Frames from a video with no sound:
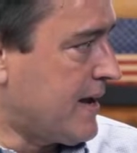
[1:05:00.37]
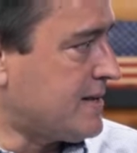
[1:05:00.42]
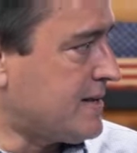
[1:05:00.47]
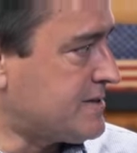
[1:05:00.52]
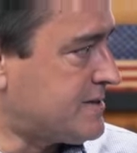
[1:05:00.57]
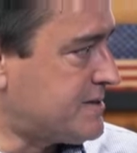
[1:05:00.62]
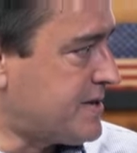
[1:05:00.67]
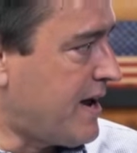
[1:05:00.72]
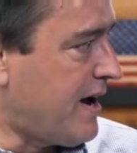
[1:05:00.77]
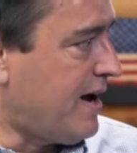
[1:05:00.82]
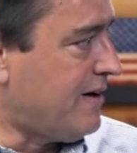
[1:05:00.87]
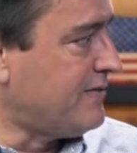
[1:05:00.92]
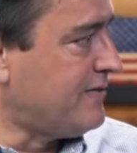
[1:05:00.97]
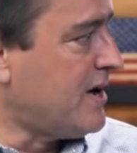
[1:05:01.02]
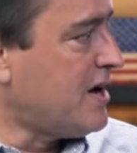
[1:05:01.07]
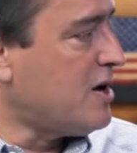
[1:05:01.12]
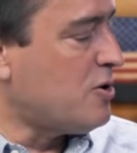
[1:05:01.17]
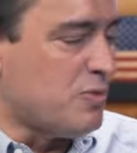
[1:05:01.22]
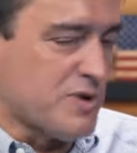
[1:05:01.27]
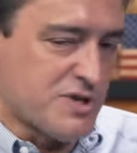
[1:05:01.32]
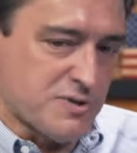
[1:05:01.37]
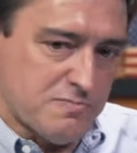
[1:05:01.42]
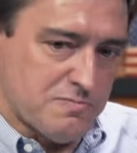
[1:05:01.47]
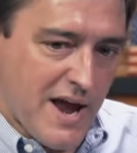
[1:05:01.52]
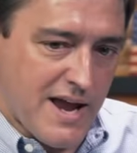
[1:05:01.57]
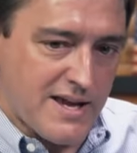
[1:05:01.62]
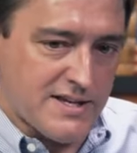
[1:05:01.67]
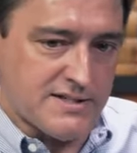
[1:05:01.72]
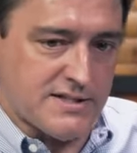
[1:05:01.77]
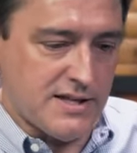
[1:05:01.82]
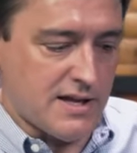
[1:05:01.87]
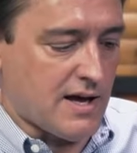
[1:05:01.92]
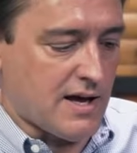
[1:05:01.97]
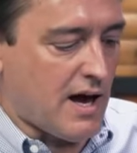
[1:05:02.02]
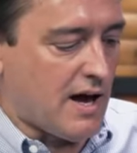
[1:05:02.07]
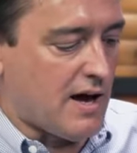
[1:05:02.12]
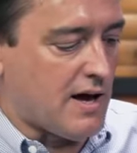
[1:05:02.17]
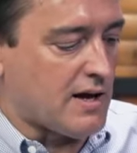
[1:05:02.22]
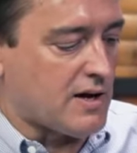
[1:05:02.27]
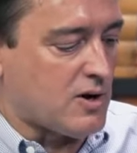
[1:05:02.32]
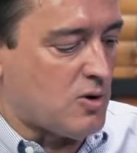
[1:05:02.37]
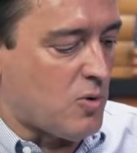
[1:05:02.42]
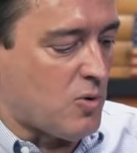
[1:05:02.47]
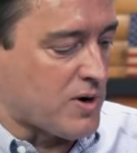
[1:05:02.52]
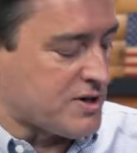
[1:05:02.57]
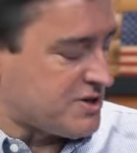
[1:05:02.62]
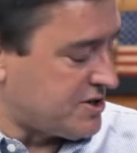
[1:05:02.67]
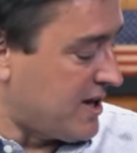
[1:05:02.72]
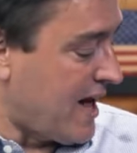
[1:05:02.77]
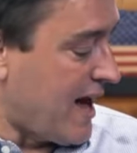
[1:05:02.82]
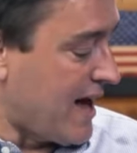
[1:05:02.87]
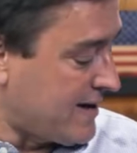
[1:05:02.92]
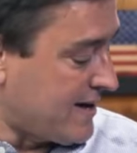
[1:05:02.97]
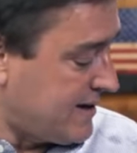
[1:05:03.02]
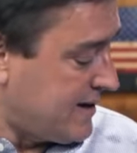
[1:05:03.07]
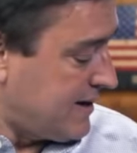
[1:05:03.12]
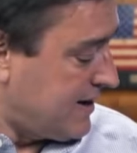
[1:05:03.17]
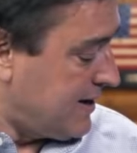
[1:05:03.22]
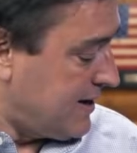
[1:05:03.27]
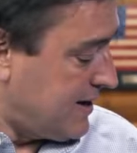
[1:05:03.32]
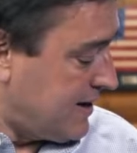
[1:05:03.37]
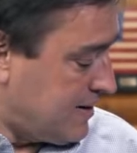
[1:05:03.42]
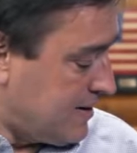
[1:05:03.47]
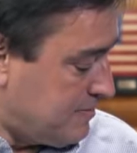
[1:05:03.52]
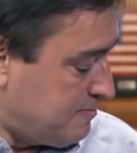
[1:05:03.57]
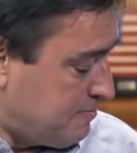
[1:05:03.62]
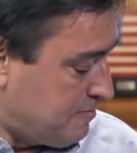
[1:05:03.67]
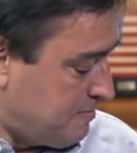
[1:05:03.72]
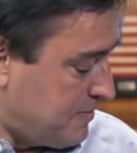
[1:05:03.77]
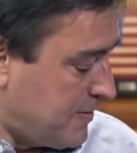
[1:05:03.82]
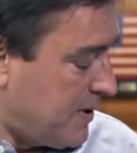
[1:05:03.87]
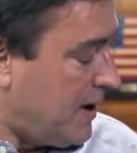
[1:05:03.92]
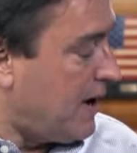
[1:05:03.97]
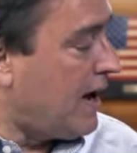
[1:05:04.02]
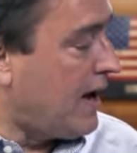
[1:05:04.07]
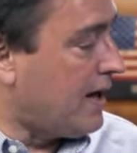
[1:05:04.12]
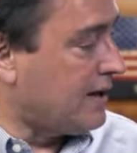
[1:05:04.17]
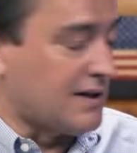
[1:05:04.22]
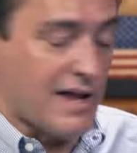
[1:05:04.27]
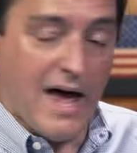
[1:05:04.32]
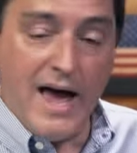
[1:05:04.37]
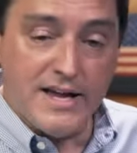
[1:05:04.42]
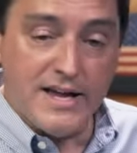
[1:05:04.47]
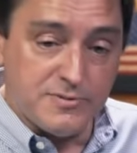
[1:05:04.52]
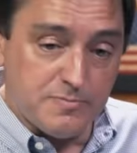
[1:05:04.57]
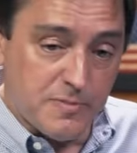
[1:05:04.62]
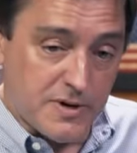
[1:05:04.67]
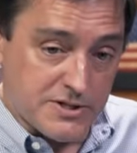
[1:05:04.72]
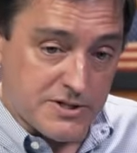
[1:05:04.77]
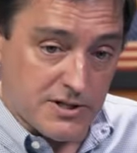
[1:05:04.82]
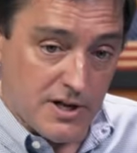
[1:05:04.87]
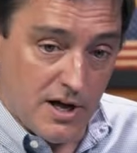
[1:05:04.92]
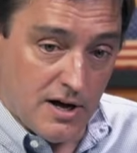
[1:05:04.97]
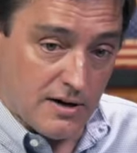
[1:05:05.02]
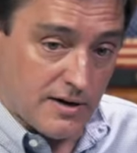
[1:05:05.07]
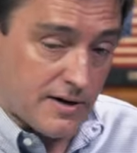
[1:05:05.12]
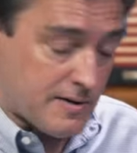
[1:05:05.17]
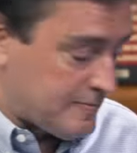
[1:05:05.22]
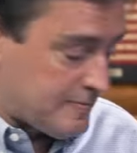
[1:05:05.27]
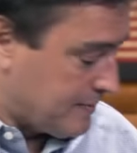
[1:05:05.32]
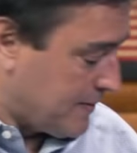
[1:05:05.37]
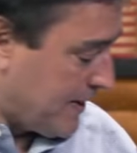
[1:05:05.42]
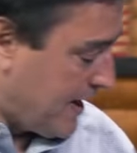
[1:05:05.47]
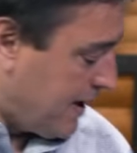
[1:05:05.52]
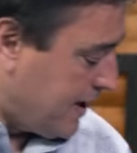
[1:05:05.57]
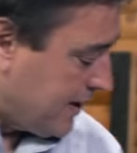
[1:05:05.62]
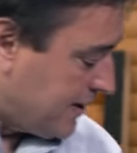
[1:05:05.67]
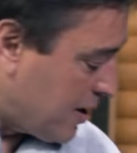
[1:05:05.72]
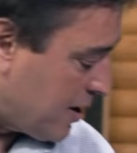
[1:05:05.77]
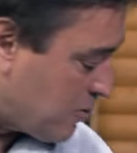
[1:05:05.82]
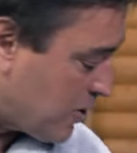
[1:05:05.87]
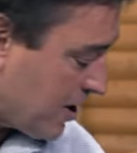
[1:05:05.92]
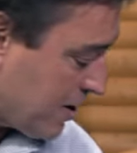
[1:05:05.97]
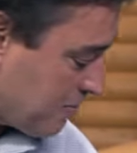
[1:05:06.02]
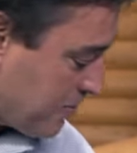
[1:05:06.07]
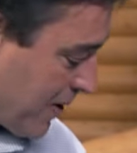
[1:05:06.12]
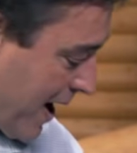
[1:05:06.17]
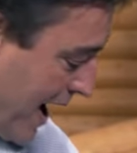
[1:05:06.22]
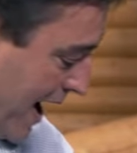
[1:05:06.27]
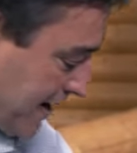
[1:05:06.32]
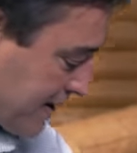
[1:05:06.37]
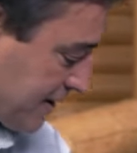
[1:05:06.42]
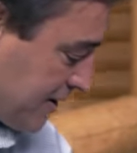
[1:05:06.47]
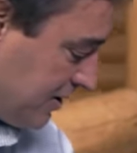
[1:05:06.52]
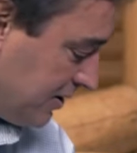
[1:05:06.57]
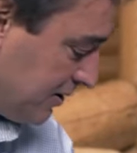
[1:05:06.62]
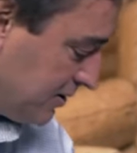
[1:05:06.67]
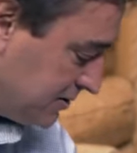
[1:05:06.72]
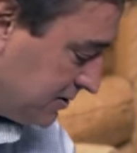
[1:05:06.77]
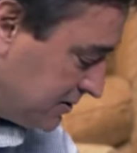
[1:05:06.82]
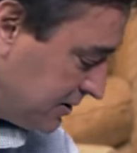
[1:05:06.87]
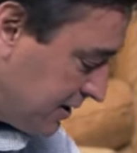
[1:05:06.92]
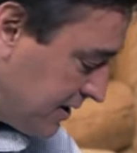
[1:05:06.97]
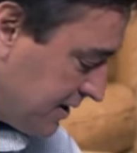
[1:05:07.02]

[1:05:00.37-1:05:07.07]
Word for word: itself, which makes the uh, quartz light uh, last much longer. They weren't practical.